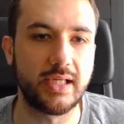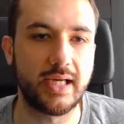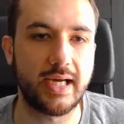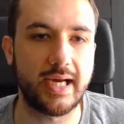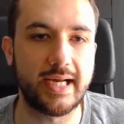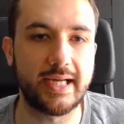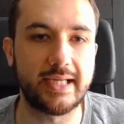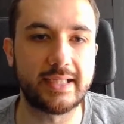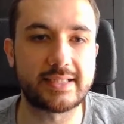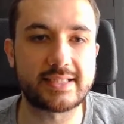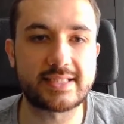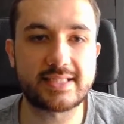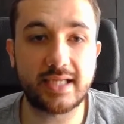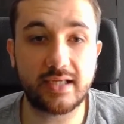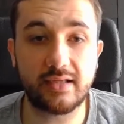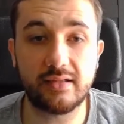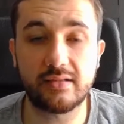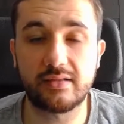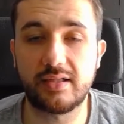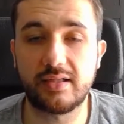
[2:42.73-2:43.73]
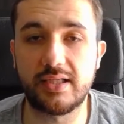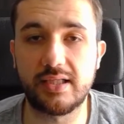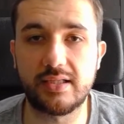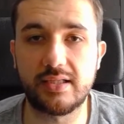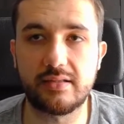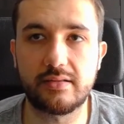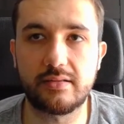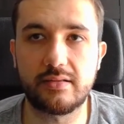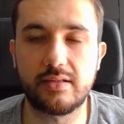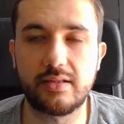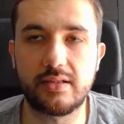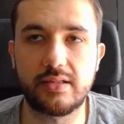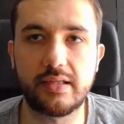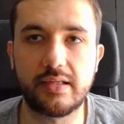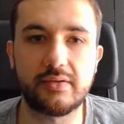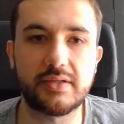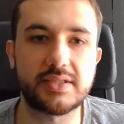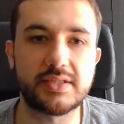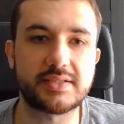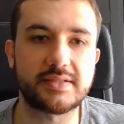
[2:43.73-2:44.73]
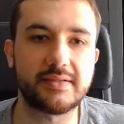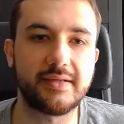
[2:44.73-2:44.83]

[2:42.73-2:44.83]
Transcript: And secondly, there is